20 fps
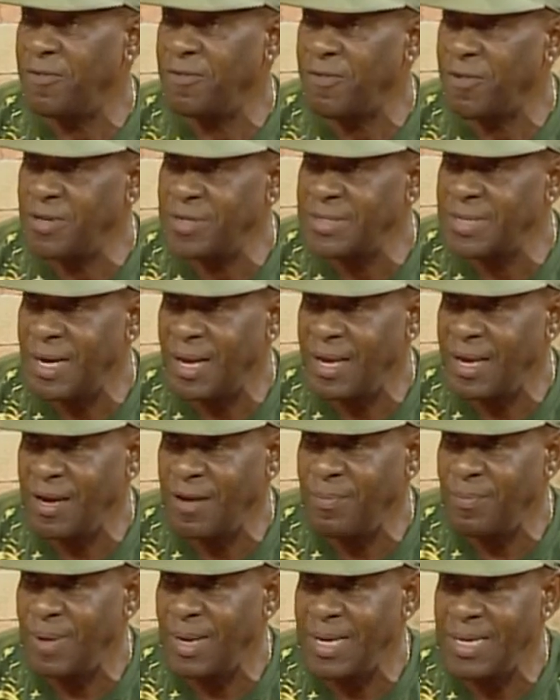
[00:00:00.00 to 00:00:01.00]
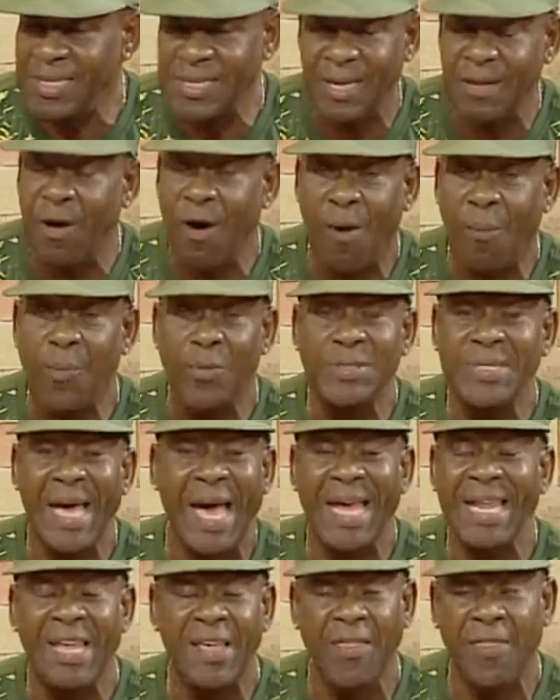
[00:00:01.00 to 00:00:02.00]
fertile here in Belize that almost
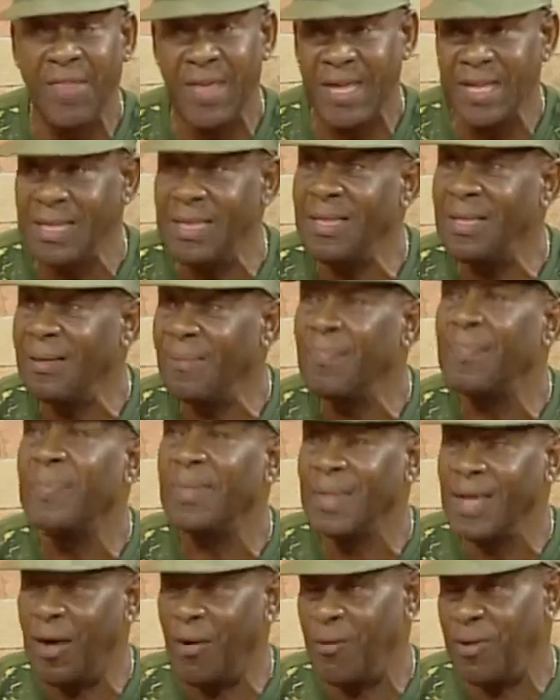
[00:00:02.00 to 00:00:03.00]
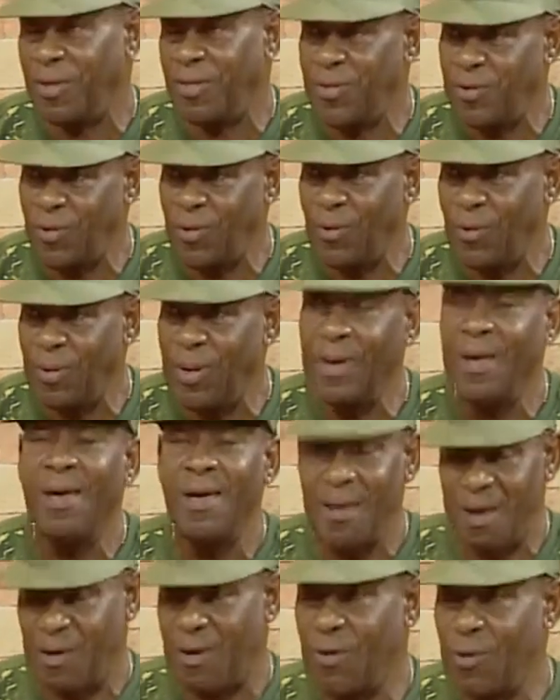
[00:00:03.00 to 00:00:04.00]
anything that we throw uh
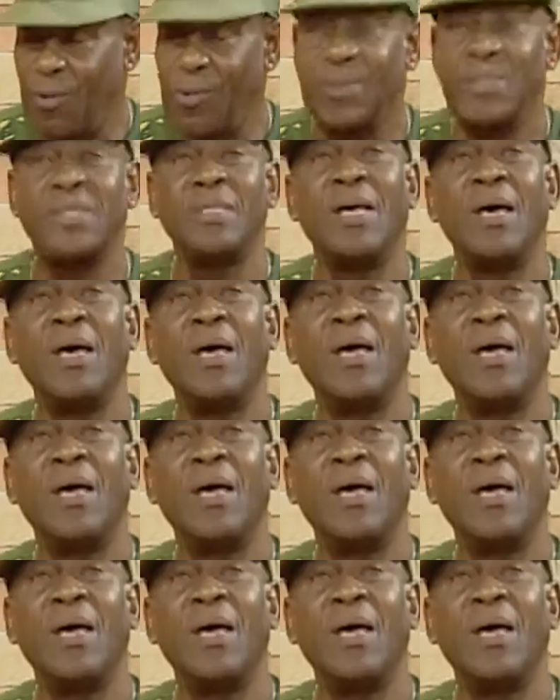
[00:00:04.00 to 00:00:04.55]
-huh. grows